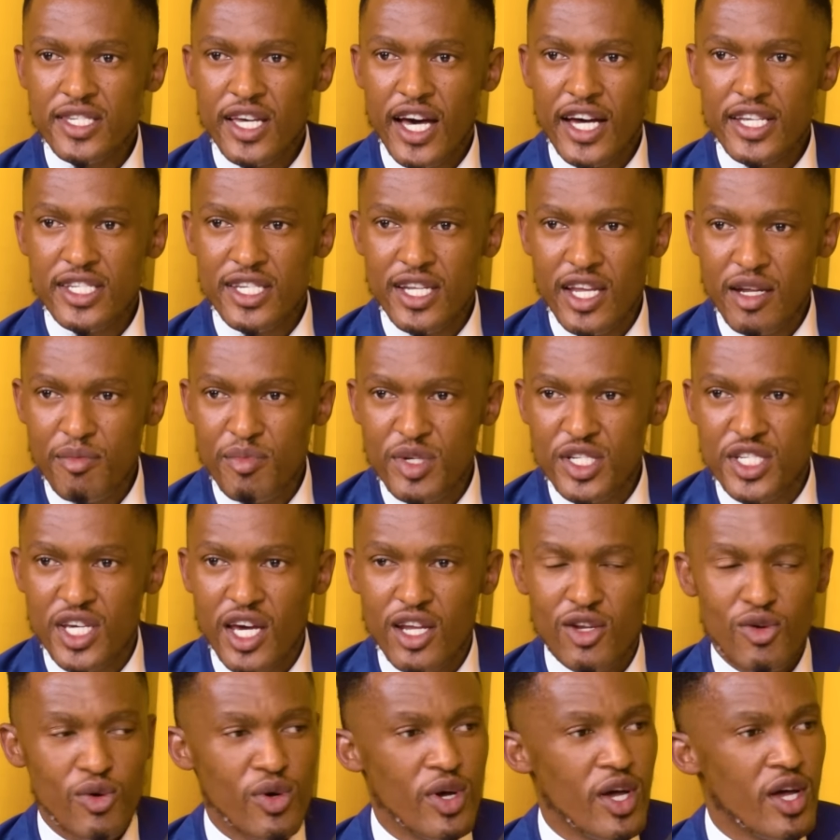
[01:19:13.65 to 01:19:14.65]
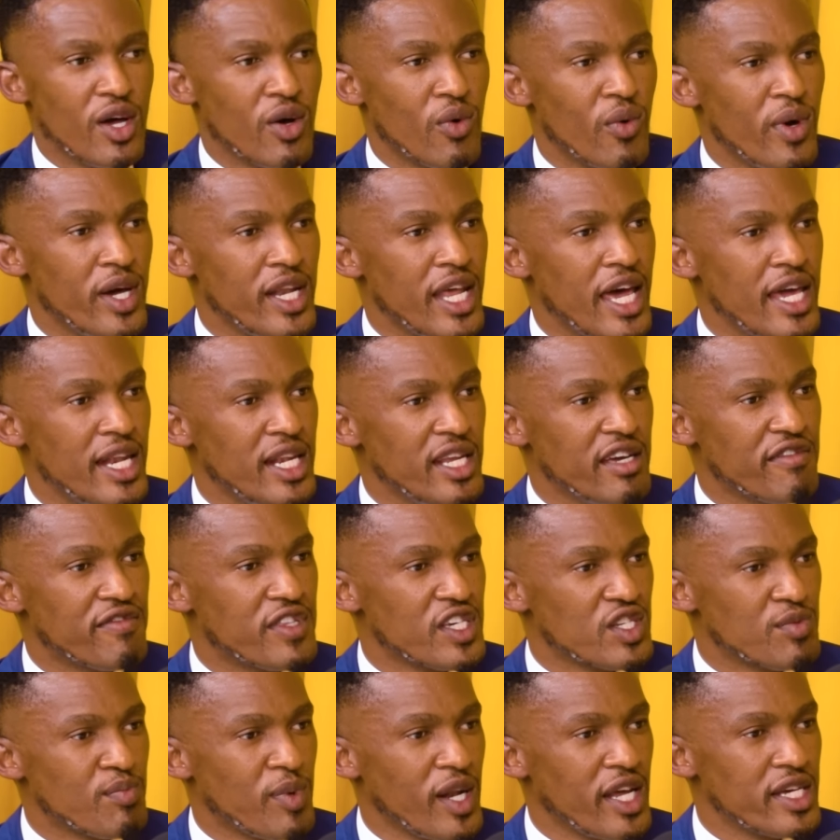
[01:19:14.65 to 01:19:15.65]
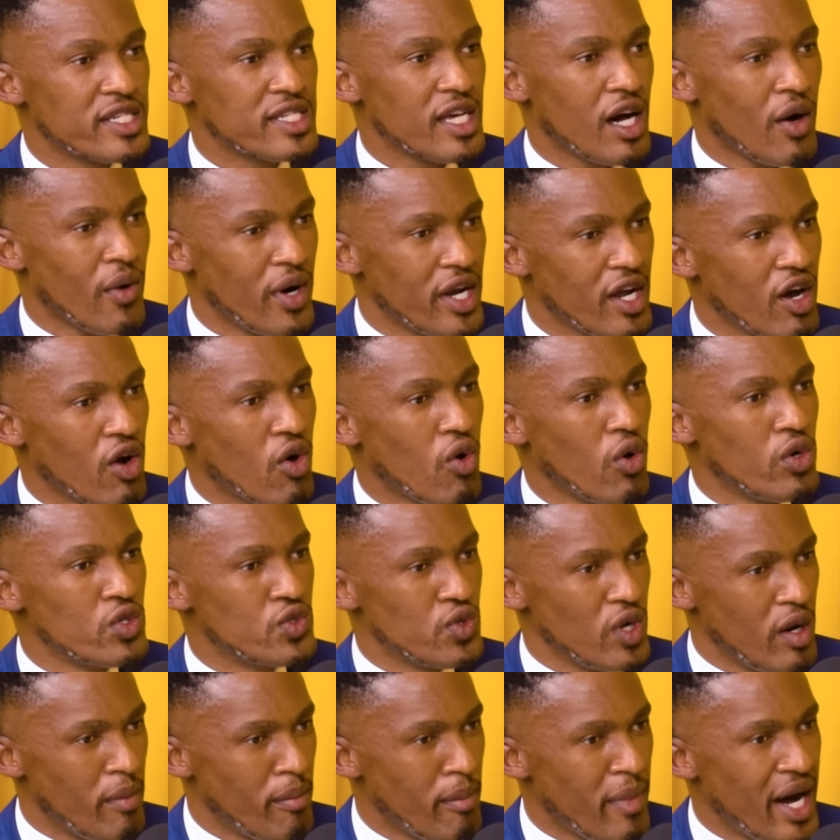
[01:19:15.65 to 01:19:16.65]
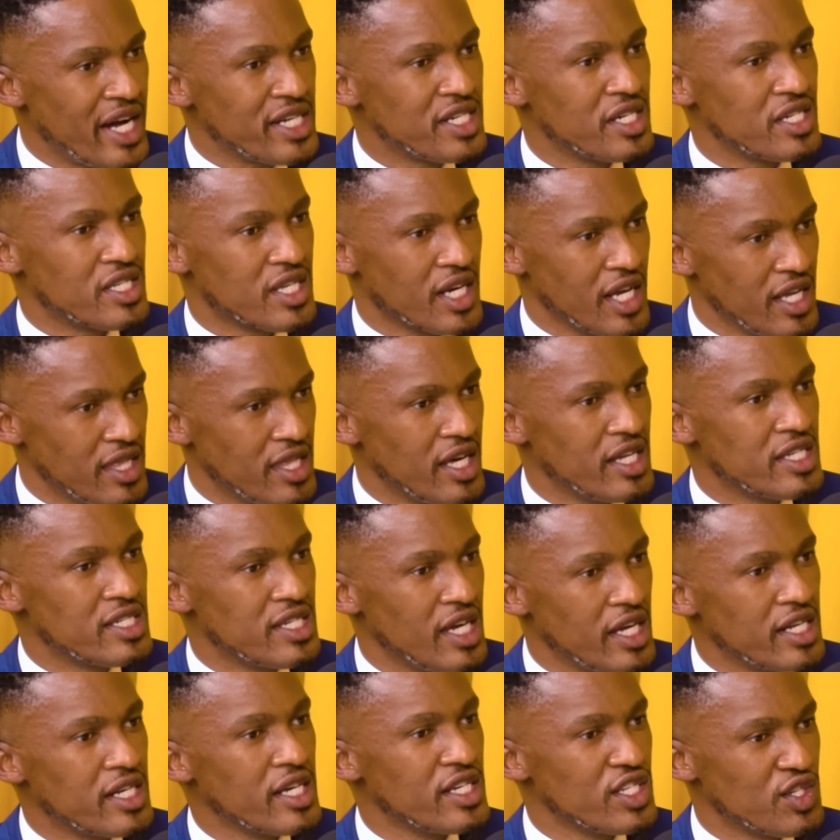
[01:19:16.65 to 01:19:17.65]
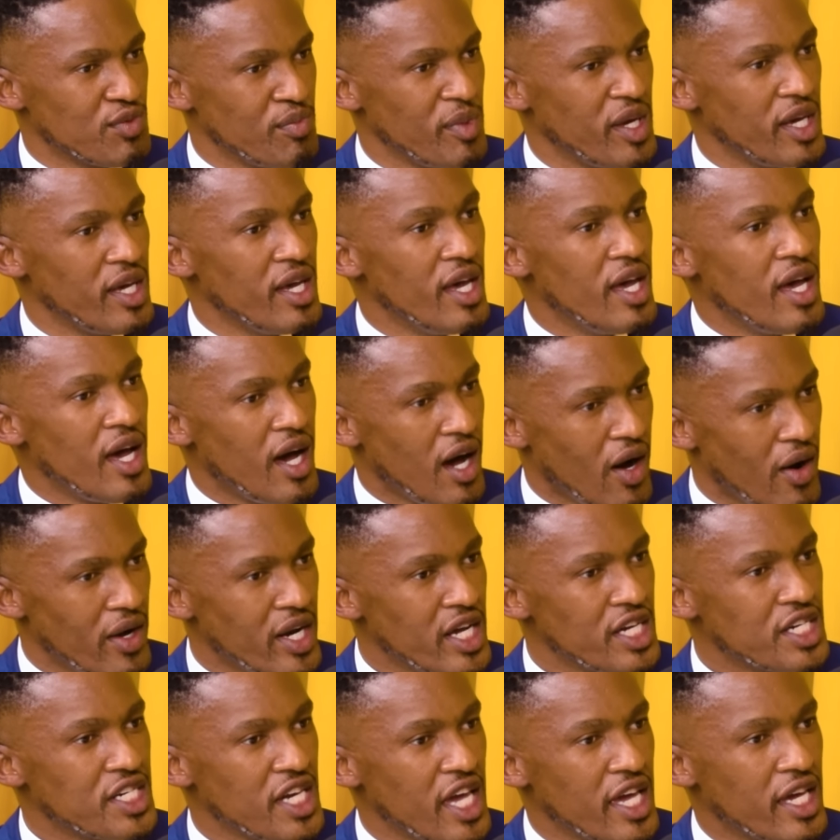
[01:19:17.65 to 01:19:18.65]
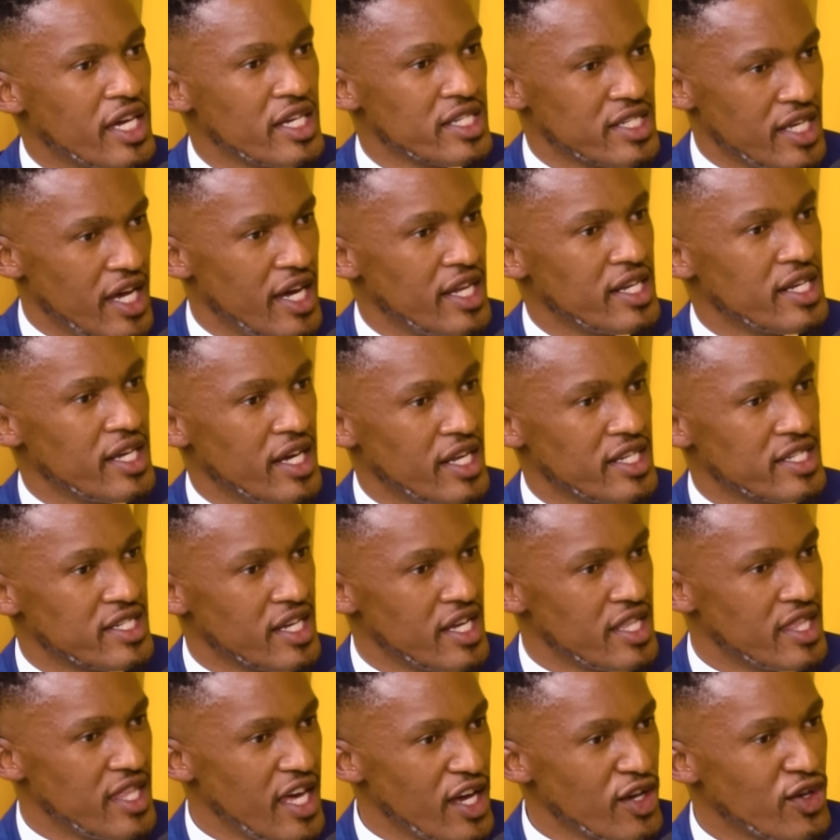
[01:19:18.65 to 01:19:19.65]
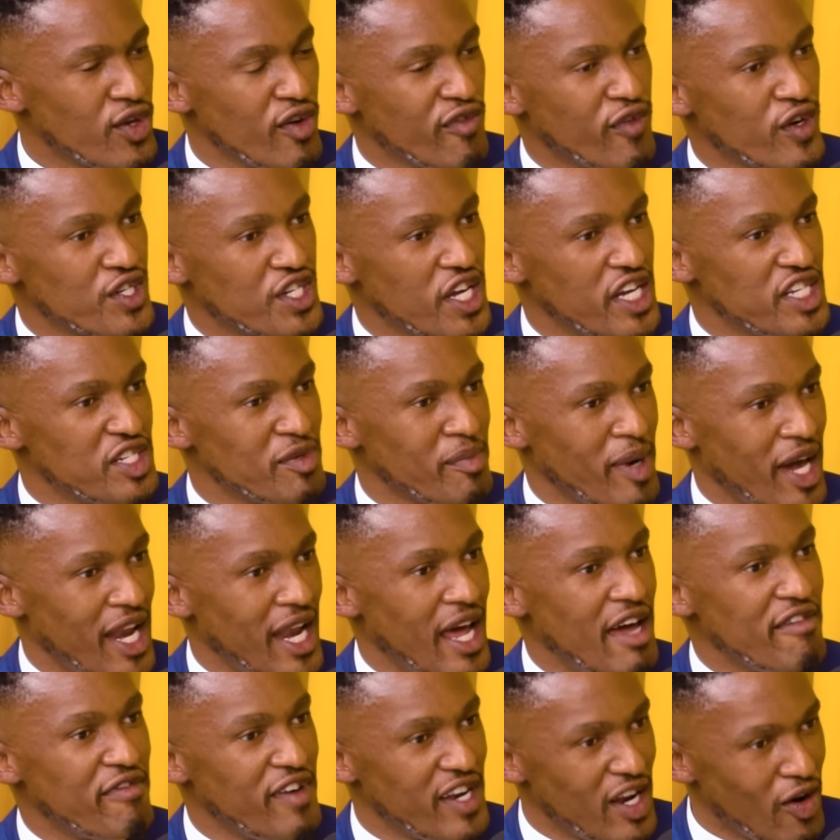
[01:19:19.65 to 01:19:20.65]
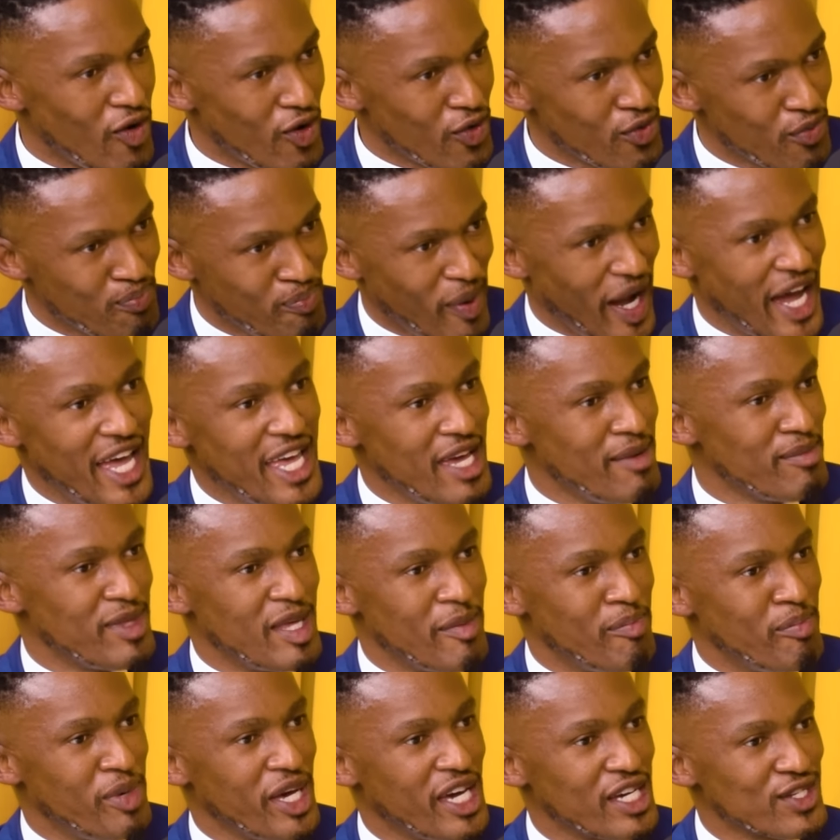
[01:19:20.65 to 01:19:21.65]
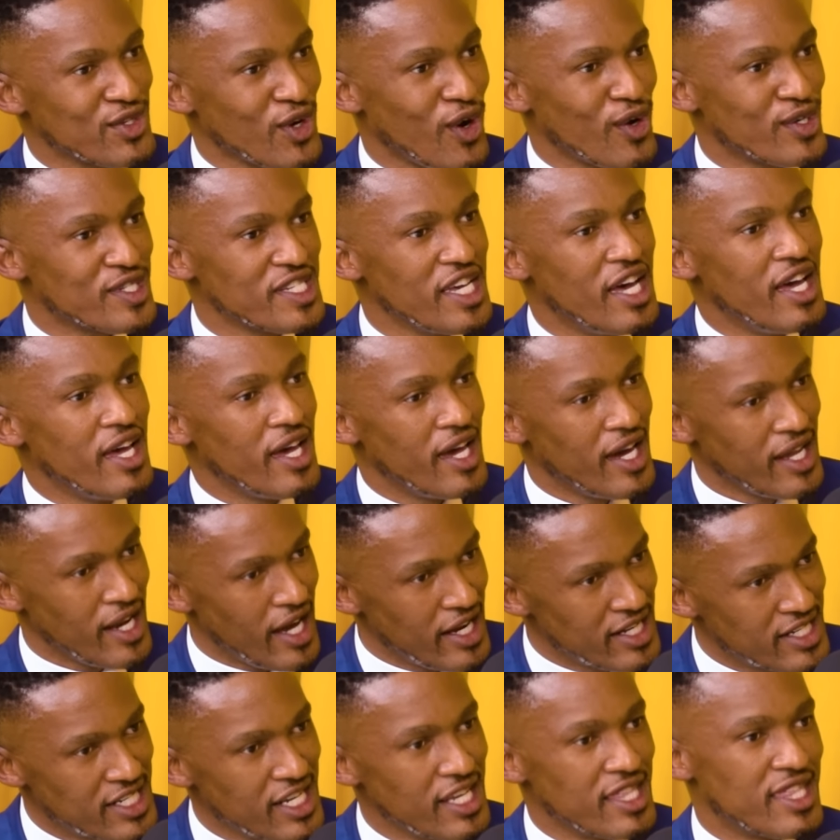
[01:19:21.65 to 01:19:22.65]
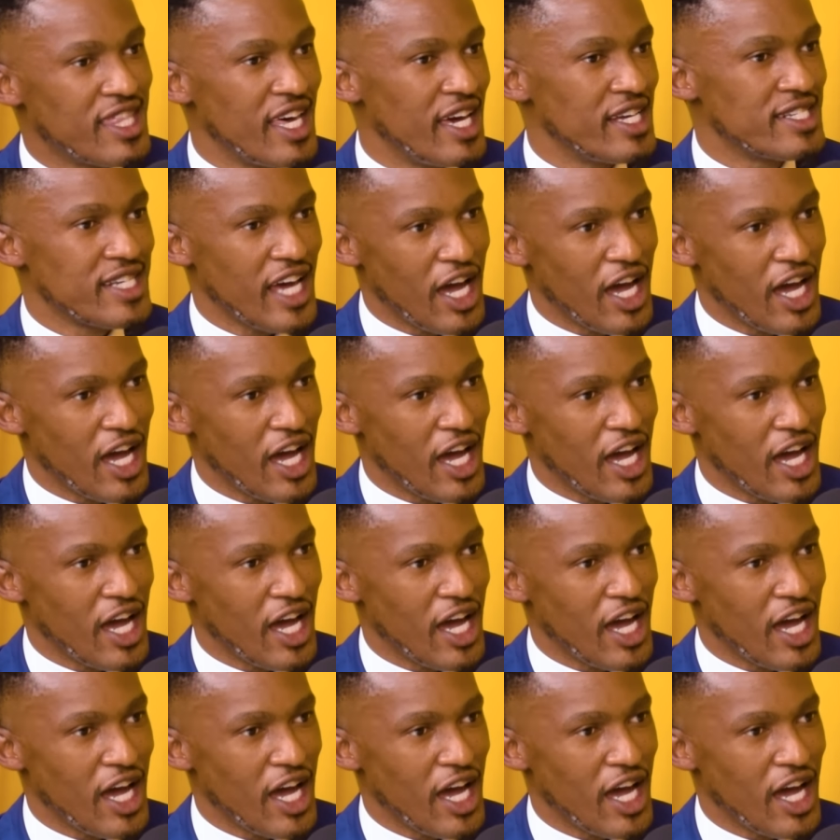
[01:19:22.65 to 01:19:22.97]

Let me tell you, when I leave this place, I want to go to a magistrate that sentenced me. I want to shake his hand and say, thank you for changing my life. And I will buy him the biggest ox. And I did that.